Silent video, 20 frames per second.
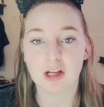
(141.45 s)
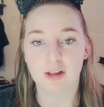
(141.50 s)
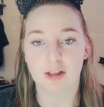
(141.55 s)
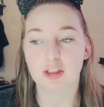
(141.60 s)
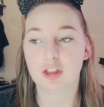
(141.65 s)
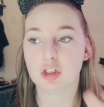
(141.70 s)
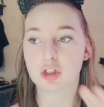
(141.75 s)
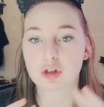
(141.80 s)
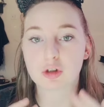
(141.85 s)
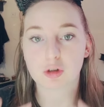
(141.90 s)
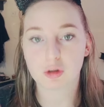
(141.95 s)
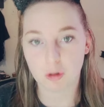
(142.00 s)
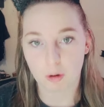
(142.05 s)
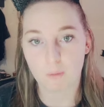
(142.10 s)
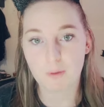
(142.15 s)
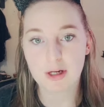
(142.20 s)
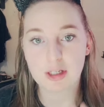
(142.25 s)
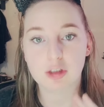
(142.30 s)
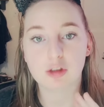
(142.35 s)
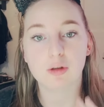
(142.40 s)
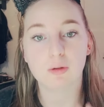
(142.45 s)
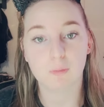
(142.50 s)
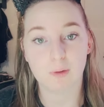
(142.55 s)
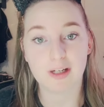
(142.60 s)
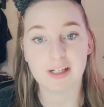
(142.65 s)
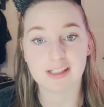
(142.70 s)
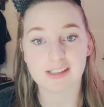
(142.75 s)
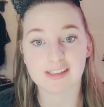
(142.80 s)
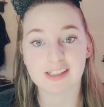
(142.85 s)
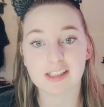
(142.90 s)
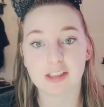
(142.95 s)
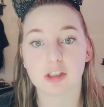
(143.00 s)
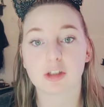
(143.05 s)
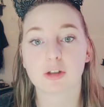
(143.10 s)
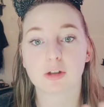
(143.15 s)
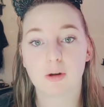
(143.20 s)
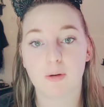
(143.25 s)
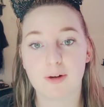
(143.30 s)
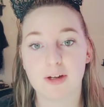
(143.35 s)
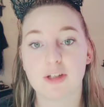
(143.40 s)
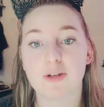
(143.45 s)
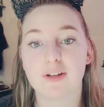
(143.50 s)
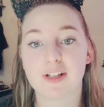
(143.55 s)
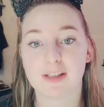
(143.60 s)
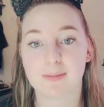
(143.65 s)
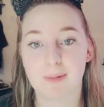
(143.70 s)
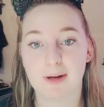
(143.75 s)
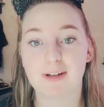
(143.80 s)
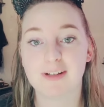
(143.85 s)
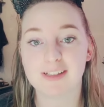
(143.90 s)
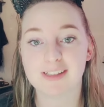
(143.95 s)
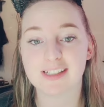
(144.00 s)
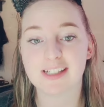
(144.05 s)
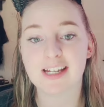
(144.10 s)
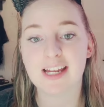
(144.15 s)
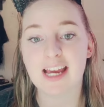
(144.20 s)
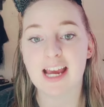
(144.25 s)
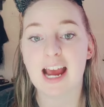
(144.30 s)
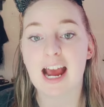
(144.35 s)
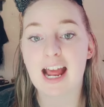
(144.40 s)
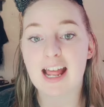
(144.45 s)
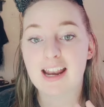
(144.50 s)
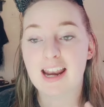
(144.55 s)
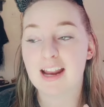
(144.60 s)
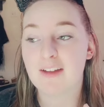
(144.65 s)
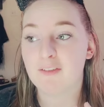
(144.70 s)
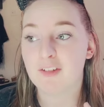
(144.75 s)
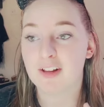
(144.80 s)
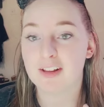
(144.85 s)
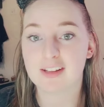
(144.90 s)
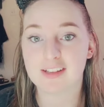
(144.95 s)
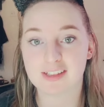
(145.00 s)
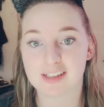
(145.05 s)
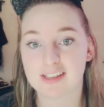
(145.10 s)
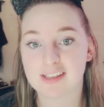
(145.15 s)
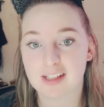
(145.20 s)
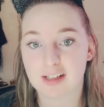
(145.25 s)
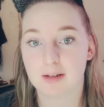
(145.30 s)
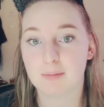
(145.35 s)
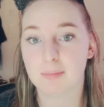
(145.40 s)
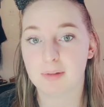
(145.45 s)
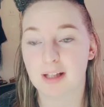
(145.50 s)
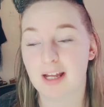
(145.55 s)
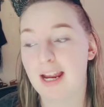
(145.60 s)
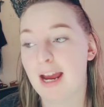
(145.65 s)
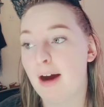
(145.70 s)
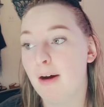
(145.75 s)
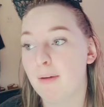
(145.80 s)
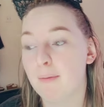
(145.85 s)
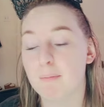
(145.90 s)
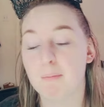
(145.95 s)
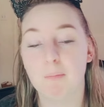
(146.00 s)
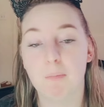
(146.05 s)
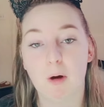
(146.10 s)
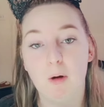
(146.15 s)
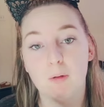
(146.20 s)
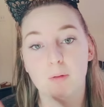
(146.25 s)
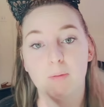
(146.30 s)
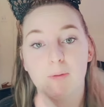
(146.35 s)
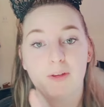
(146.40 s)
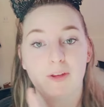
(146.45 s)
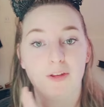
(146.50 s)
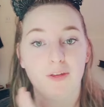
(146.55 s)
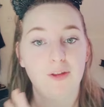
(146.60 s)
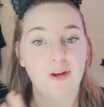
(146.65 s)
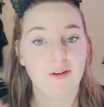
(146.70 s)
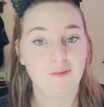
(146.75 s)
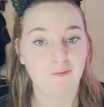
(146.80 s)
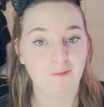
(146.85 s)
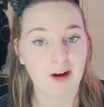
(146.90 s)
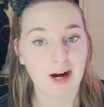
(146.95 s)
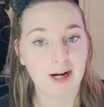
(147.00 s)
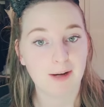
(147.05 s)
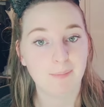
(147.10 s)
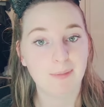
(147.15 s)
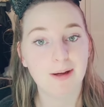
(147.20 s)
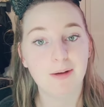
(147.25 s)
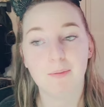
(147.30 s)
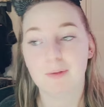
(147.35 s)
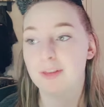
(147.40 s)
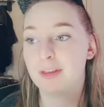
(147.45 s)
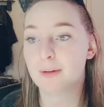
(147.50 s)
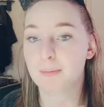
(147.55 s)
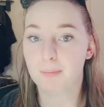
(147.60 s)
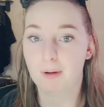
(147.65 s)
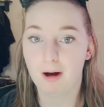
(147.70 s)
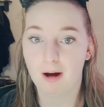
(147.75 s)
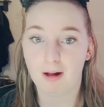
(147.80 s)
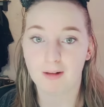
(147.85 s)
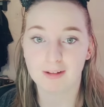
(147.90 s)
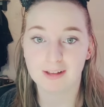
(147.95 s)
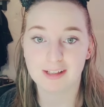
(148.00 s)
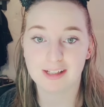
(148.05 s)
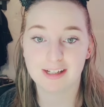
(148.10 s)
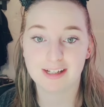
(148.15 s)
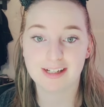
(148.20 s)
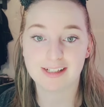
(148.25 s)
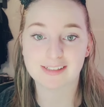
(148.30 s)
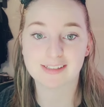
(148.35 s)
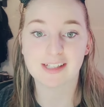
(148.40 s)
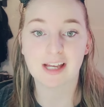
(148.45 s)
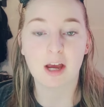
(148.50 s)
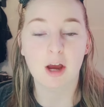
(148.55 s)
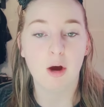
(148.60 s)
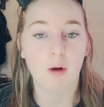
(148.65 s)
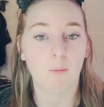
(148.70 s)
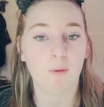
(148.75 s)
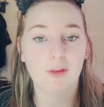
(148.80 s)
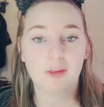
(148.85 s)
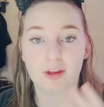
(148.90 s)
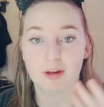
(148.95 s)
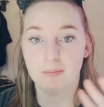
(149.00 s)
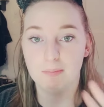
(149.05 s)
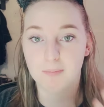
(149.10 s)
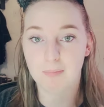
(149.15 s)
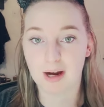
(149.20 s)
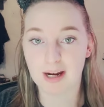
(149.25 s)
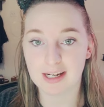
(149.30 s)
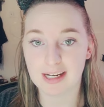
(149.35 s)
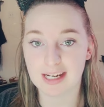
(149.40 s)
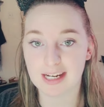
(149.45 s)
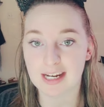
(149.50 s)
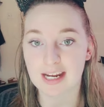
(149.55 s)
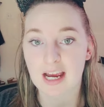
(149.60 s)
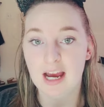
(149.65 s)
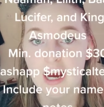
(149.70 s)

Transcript: Like you're going to witness it, you're going to experience it. And I feel like this is going to play out both within the environment, within politics, within money,